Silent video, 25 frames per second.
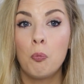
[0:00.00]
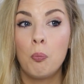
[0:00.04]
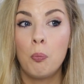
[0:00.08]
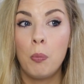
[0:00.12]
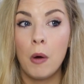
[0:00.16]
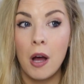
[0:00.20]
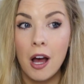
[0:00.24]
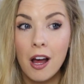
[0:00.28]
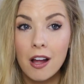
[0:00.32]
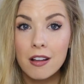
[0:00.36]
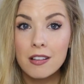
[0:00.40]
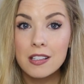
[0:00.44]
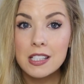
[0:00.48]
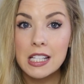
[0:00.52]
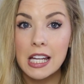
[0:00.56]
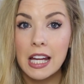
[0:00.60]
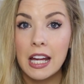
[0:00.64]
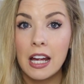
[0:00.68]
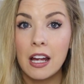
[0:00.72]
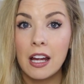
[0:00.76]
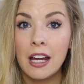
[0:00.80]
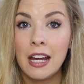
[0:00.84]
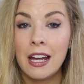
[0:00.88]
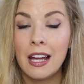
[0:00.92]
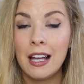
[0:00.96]
But
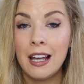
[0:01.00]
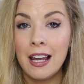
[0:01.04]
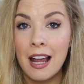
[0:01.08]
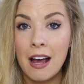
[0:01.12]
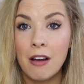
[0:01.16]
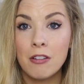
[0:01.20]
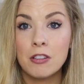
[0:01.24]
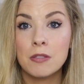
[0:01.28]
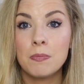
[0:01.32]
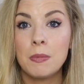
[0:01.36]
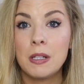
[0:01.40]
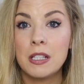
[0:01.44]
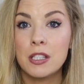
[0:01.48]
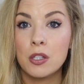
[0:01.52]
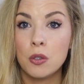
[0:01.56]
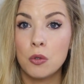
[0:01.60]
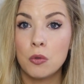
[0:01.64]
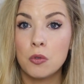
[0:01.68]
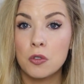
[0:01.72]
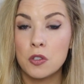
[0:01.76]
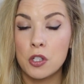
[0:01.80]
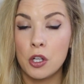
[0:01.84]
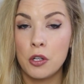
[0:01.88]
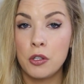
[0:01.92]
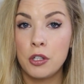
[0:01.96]
it allows me to
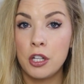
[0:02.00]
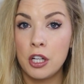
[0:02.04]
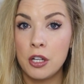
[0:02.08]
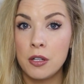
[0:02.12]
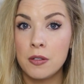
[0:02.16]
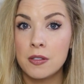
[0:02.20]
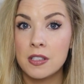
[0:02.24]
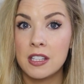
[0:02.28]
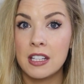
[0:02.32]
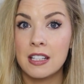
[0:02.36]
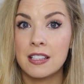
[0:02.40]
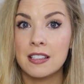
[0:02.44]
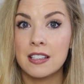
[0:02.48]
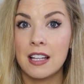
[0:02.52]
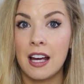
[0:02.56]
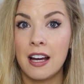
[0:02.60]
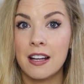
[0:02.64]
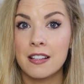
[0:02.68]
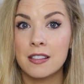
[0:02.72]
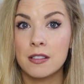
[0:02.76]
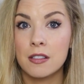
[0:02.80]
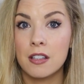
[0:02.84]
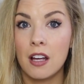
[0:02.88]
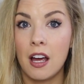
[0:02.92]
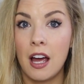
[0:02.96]
also use this
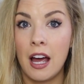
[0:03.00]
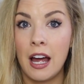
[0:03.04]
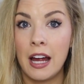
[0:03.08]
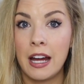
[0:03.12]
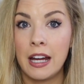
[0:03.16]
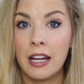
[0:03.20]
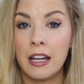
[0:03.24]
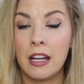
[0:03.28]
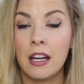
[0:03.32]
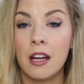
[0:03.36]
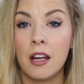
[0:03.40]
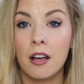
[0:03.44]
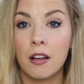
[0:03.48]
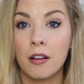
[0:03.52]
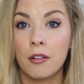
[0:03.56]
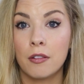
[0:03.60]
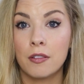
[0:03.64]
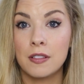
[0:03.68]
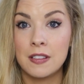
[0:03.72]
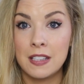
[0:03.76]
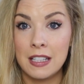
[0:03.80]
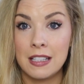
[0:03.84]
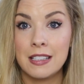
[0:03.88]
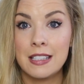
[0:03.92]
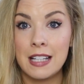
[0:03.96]
as a
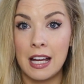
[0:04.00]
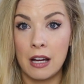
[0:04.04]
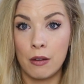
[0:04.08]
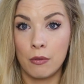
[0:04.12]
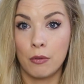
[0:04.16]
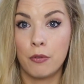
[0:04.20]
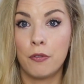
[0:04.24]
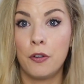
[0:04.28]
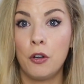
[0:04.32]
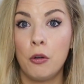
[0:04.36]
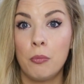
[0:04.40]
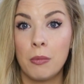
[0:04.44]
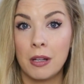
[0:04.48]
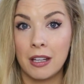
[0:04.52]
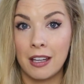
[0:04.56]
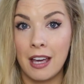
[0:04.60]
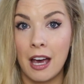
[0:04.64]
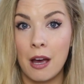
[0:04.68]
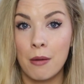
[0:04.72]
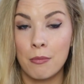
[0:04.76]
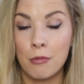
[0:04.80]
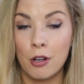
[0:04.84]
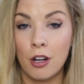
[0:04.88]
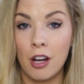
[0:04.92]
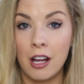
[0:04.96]
sit down filming
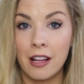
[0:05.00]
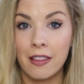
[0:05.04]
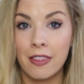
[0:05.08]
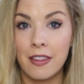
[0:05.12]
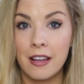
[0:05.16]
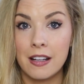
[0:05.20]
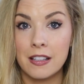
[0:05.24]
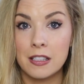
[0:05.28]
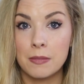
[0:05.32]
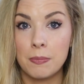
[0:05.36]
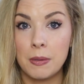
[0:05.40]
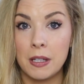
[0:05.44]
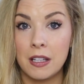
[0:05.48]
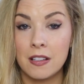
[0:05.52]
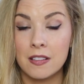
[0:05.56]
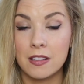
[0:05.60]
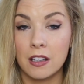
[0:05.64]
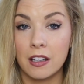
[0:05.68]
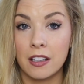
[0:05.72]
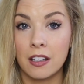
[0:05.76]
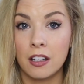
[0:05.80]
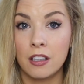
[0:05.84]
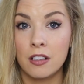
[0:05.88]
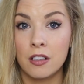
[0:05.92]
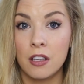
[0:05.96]
camera like this, because
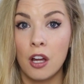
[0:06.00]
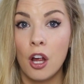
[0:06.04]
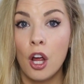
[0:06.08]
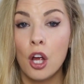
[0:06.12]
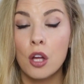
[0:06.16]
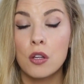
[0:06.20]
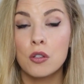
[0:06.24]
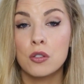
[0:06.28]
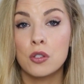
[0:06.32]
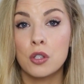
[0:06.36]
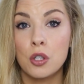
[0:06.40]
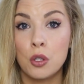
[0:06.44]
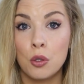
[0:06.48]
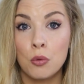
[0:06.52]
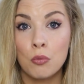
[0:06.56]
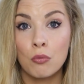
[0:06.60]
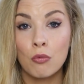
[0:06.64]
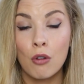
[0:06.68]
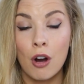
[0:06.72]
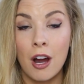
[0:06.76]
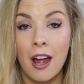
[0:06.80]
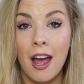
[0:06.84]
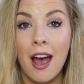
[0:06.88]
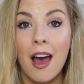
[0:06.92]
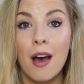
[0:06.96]
I can zoom
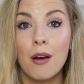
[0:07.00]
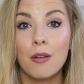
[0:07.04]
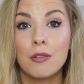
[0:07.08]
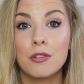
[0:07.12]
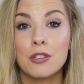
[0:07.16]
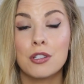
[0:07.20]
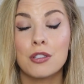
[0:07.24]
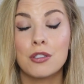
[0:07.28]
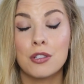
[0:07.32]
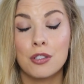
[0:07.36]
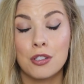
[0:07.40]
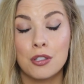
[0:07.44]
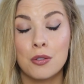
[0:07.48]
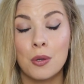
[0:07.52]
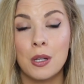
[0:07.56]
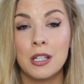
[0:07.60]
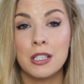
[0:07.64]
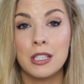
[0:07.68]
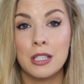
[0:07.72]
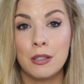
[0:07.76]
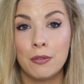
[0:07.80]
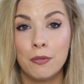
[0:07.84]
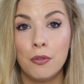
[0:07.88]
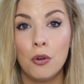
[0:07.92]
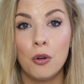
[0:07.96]
right out to
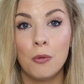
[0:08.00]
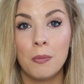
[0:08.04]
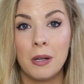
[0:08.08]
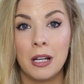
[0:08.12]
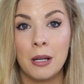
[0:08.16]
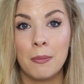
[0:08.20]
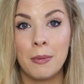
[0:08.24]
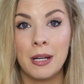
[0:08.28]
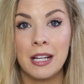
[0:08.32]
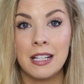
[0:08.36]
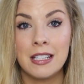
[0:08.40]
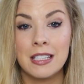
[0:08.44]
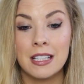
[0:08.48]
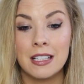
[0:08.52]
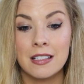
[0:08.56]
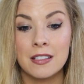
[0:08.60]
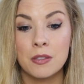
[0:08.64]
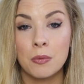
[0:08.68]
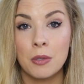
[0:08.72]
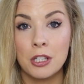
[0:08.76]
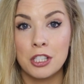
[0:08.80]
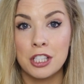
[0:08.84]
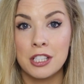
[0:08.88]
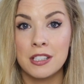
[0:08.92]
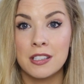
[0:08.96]
24mm,
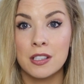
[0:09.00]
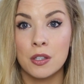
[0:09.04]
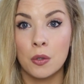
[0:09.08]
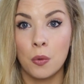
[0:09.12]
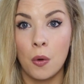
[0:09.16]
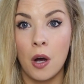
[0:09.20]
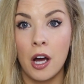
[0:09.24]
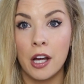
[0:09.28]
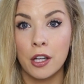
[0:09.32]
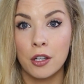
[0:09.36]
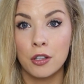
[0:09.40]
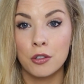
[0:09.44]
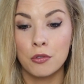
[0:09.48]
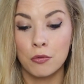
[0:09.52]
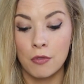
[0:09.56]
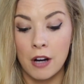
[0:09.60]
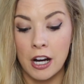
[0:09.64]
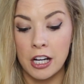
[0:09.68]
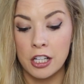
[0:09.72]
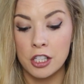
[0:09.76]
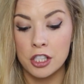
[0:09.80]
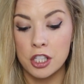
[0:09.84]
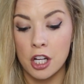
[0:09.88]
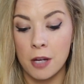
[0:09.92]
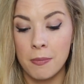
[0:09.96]
which is a quite good
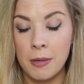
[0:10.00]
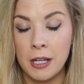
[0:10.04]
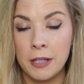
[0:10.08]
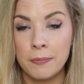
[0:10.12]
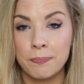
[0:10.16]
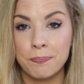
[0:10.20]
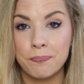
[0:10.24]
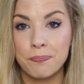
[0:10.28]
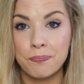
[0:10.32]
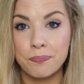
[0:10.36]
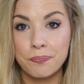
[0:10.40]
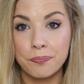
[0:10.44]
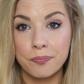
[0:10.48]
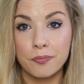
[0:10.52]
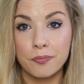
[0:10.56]
range. I mean,